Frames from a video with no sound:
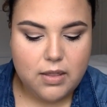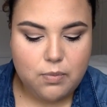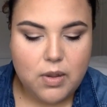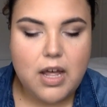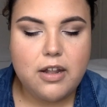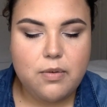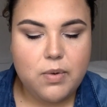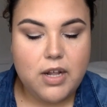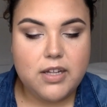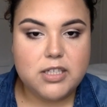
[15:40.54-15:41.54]

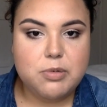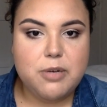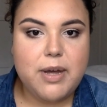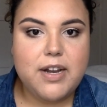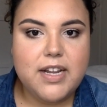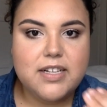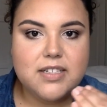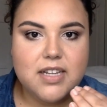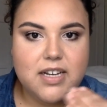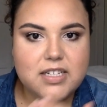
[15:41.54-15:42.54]
what I'll explain about it is
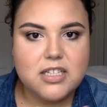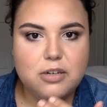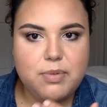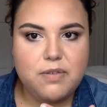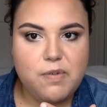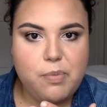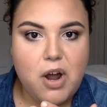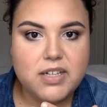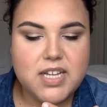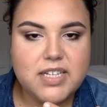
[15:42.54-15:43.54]
a little bit of a
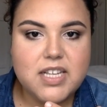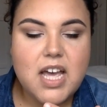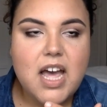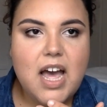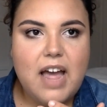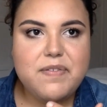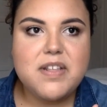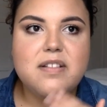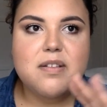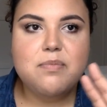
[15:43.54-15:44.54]
process. I've
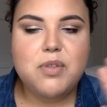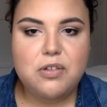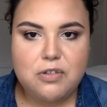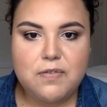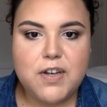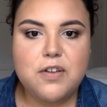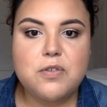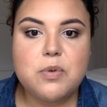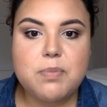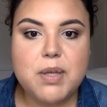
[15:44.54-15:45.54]
seen some YouTube
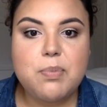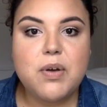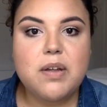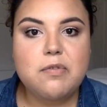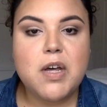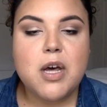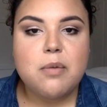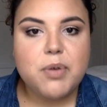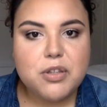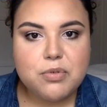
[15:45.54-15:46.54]
videos where people have
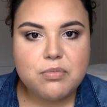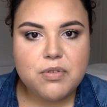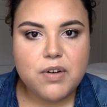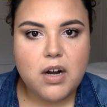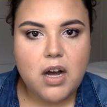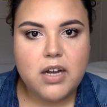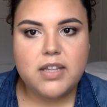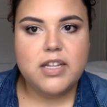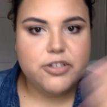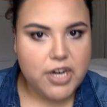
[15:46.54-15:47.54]
put the remover on
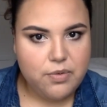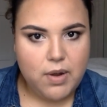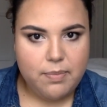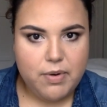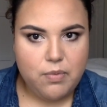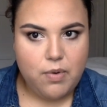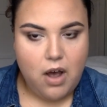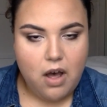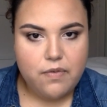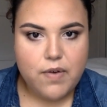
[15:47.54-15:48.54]
and then try to wipe it
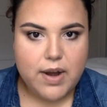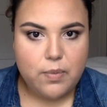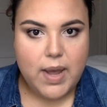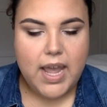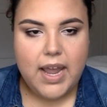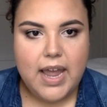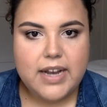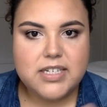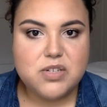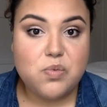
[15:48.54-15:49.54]
off right away, and
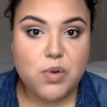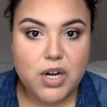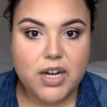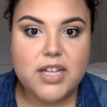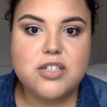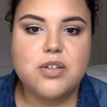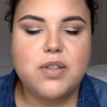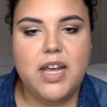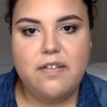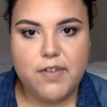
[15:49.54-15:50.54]
it doesn't work, and so
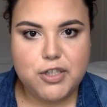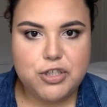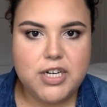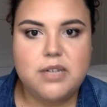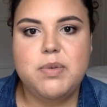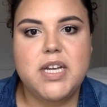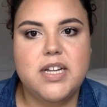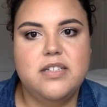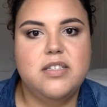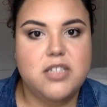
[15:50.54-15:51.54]
they get frustrated
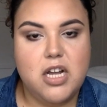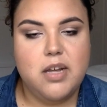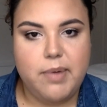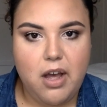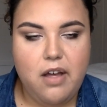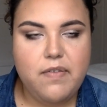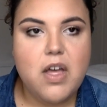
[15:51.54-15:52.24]
because it's not coming off.